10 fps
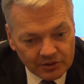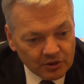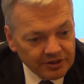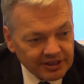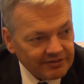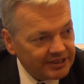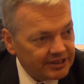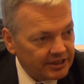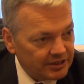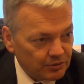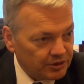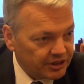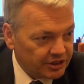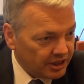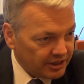so interesting is to
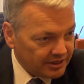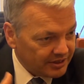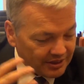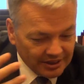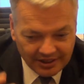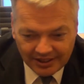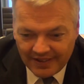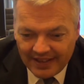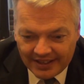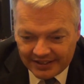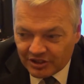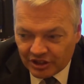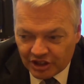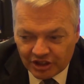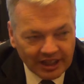discuss at the
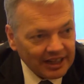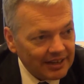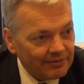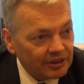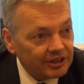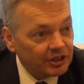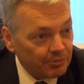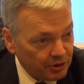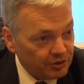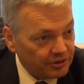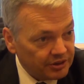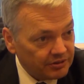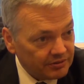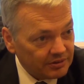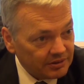international level in the European
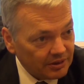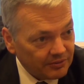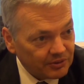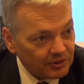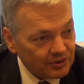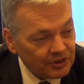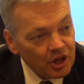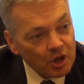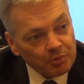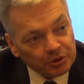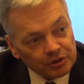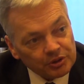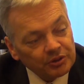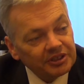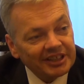Union, of course, but
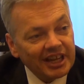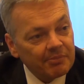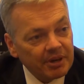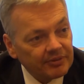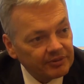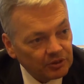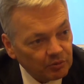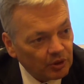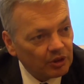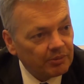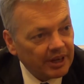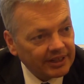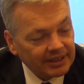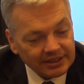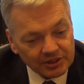also in the IMF, in the World
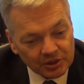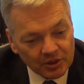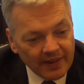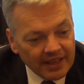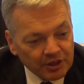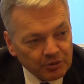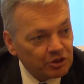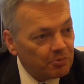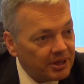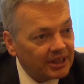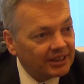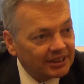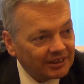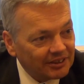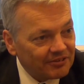Bank, and so it was the
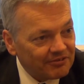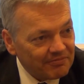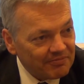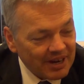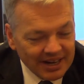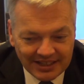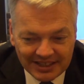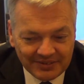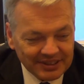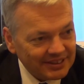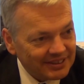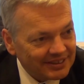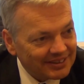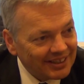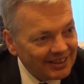beginning of my
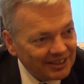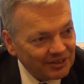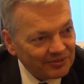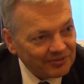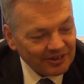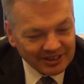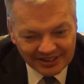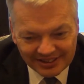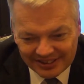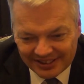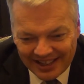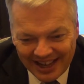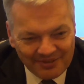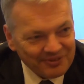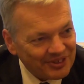activities in the Foreign
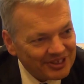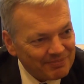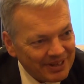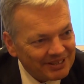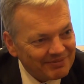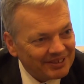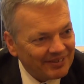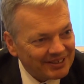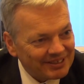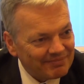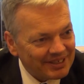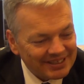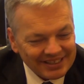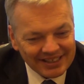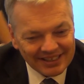Affairs Department, if I
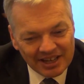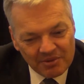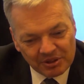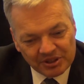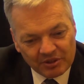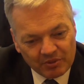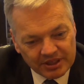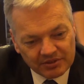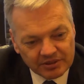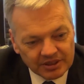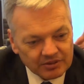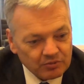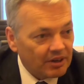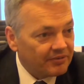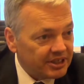may say, because I was
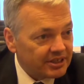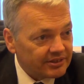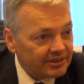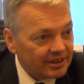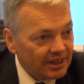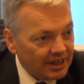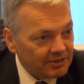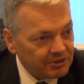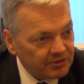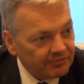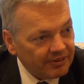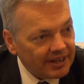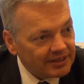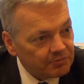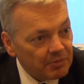doing 12 years as Minister of
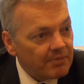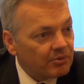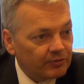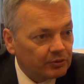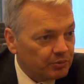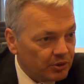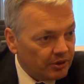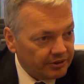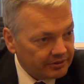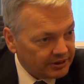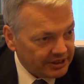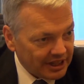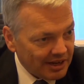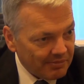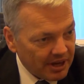Finance, member of the board
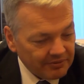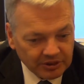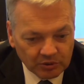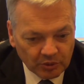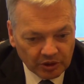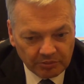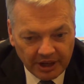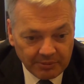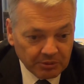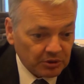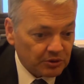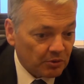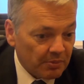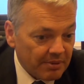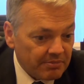in the IMF, in the World Bank, but
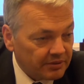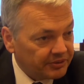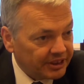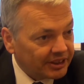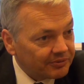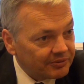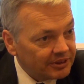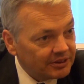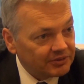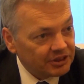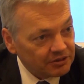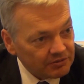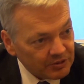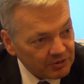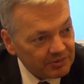also member of the ECOFIN, of
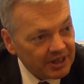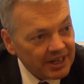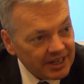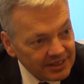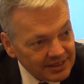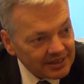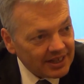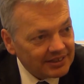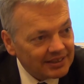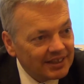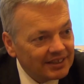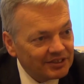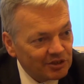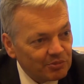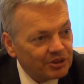the Eurogroup, inside
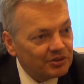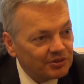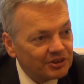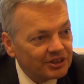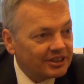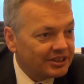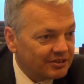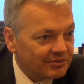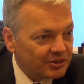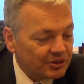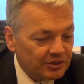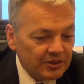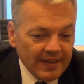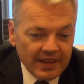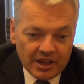the European Union and the Eurozone.